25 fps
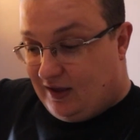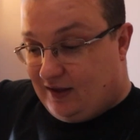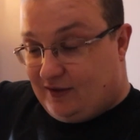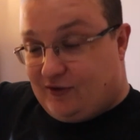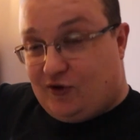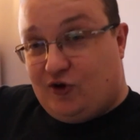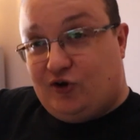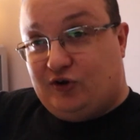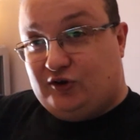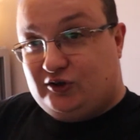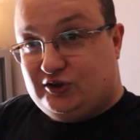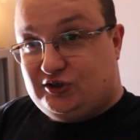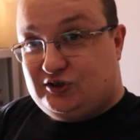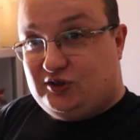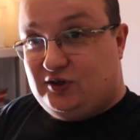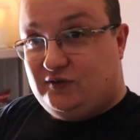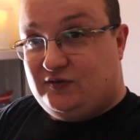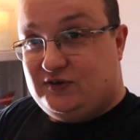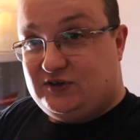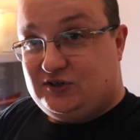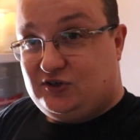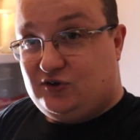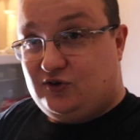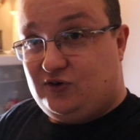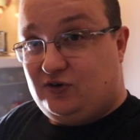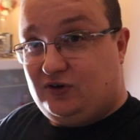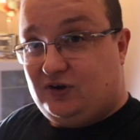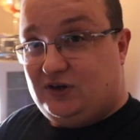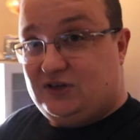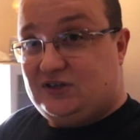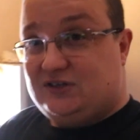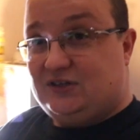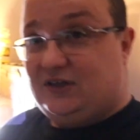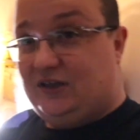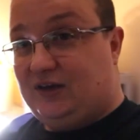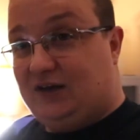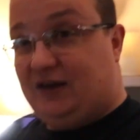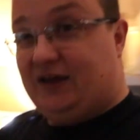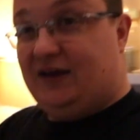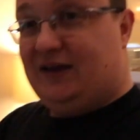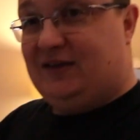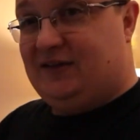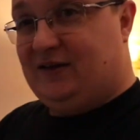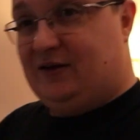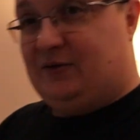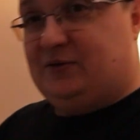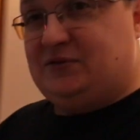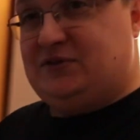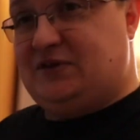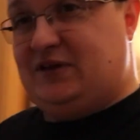All the stuff is currently still laid
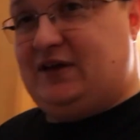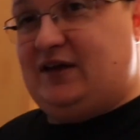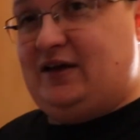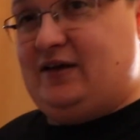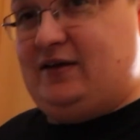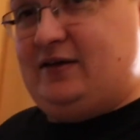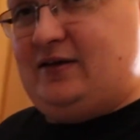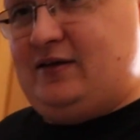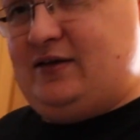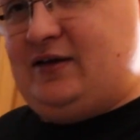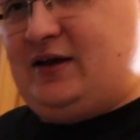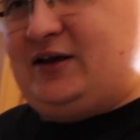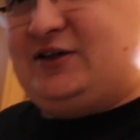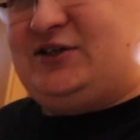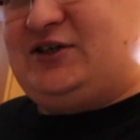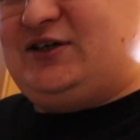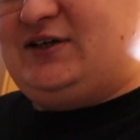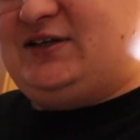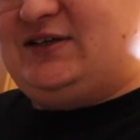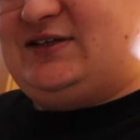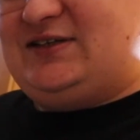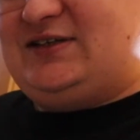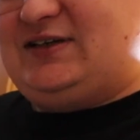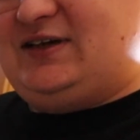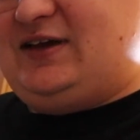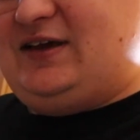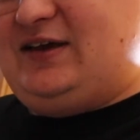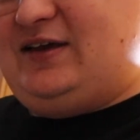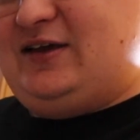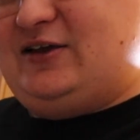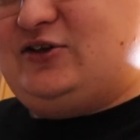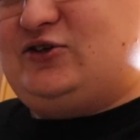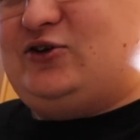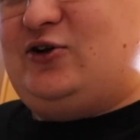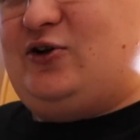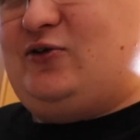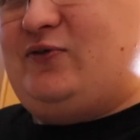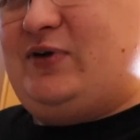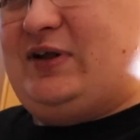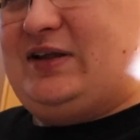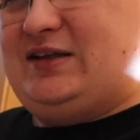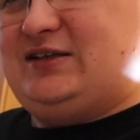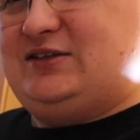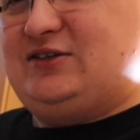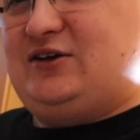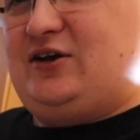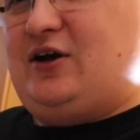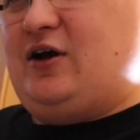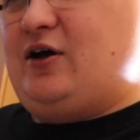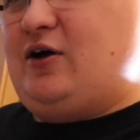out here. As you can see, it's all ready
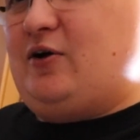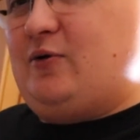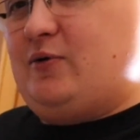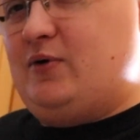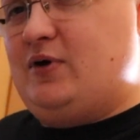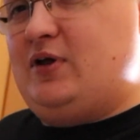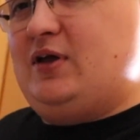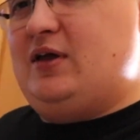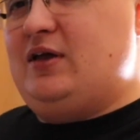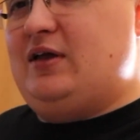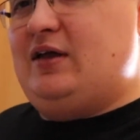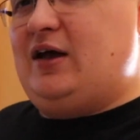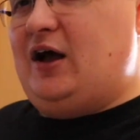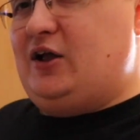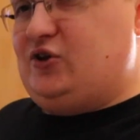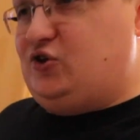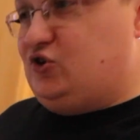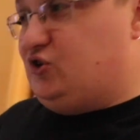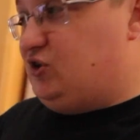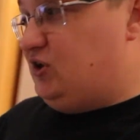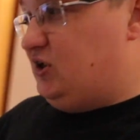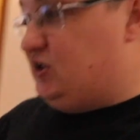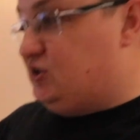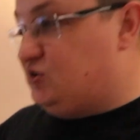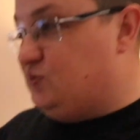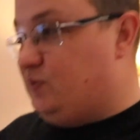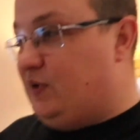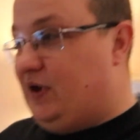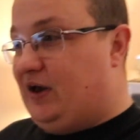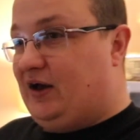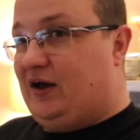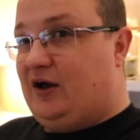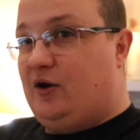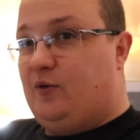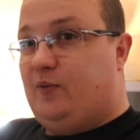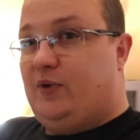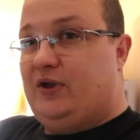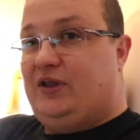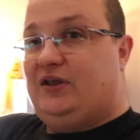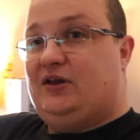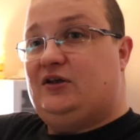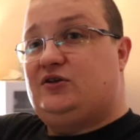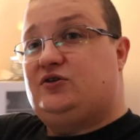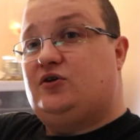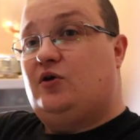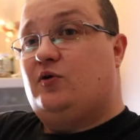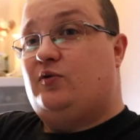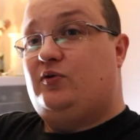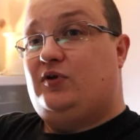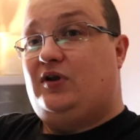to go. I just need to work out whether it's
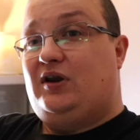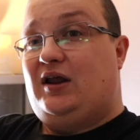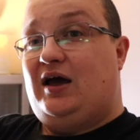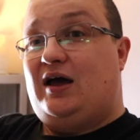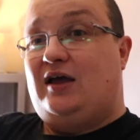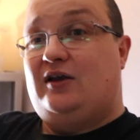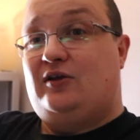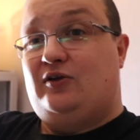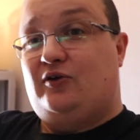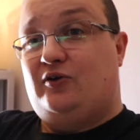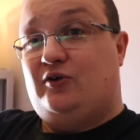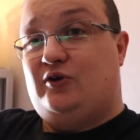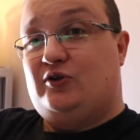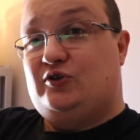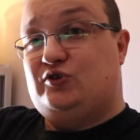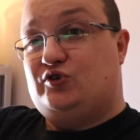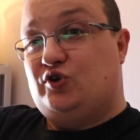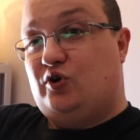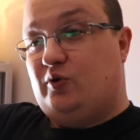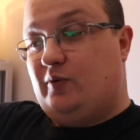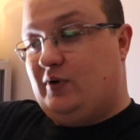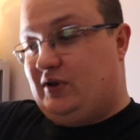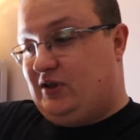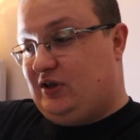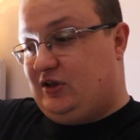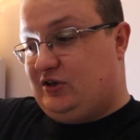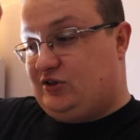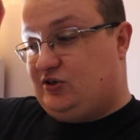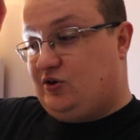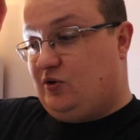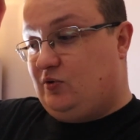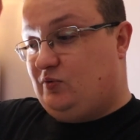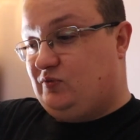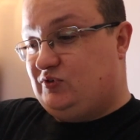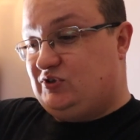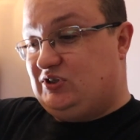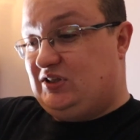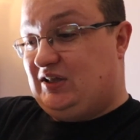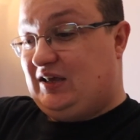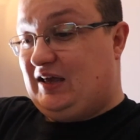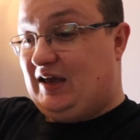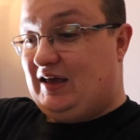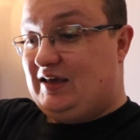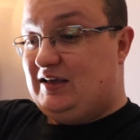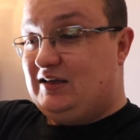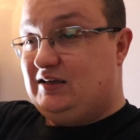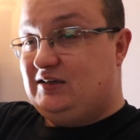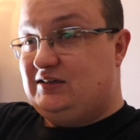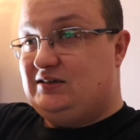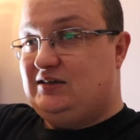going in hand luggage or whether it's going to the
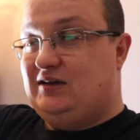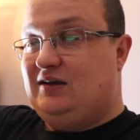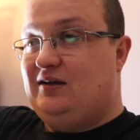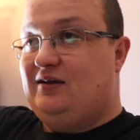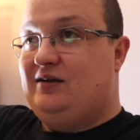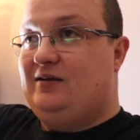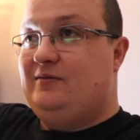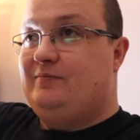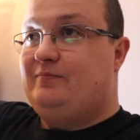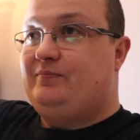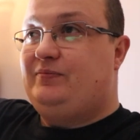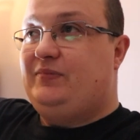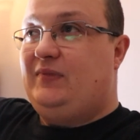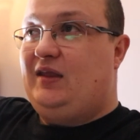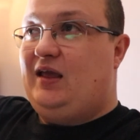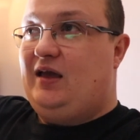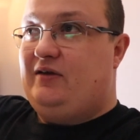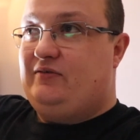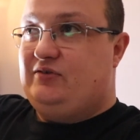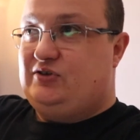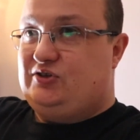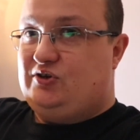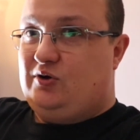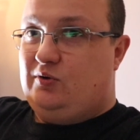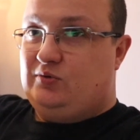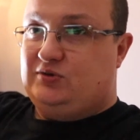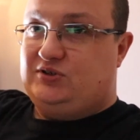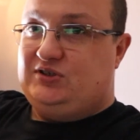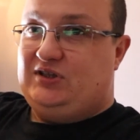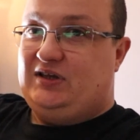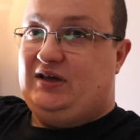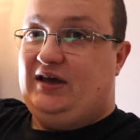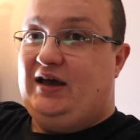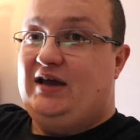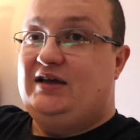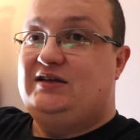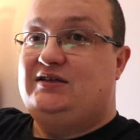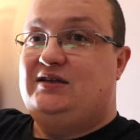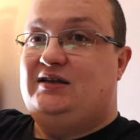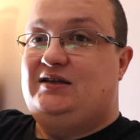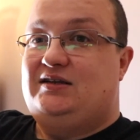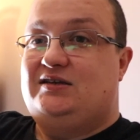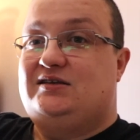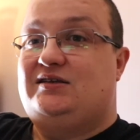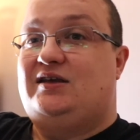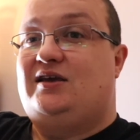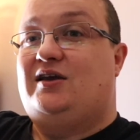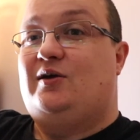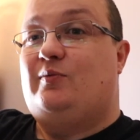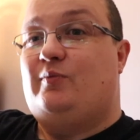case. If it's going to the case, I need to
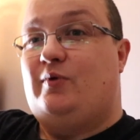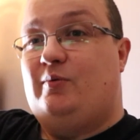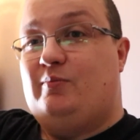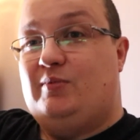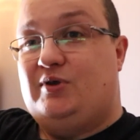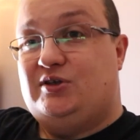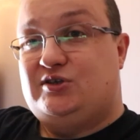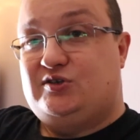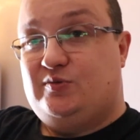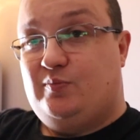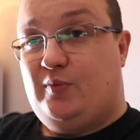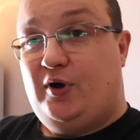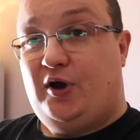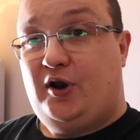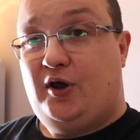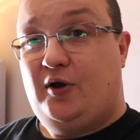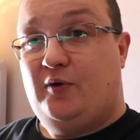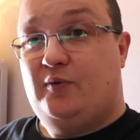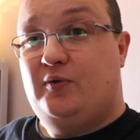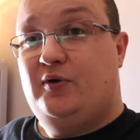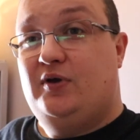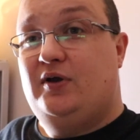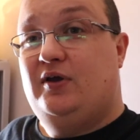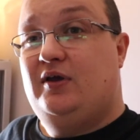take it with me tomorrow.